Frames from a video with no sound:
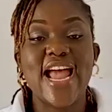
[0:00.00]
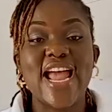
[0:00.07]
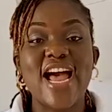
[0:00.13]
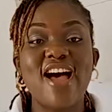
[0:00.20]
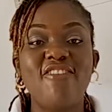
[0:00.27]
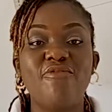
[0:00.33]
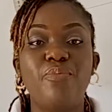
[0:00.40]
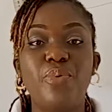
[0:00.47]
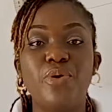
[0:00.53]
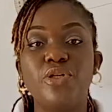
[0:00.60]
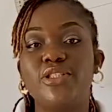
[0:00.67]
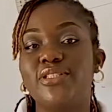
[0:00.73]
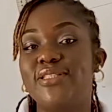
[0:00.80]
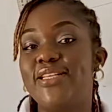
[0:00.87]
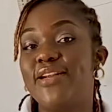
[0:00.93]
have
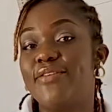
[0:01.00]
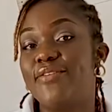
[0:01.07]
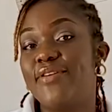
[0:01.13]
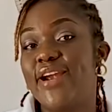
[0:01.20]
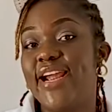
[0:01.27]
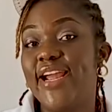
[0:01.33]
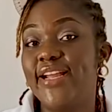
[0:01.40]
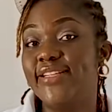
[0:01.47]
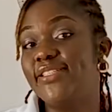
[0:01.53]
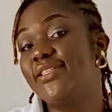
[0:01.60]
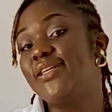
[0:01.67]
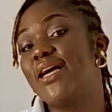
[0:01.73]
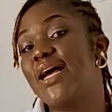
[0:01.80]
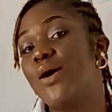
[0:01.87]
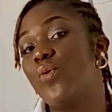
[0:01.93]
both the red
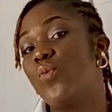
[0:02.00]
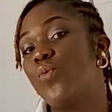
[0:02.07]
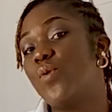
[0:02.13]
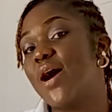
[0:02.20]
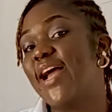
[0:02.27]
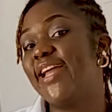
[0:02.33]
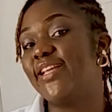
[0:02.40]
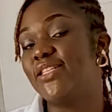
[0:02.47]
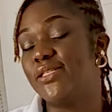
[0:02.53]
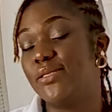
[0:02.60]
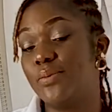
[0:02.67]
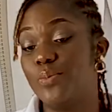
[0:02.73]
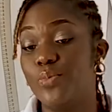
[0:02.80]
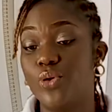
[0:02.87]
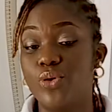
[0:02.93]
and white
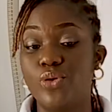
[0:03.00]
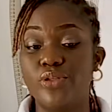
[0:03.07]
board.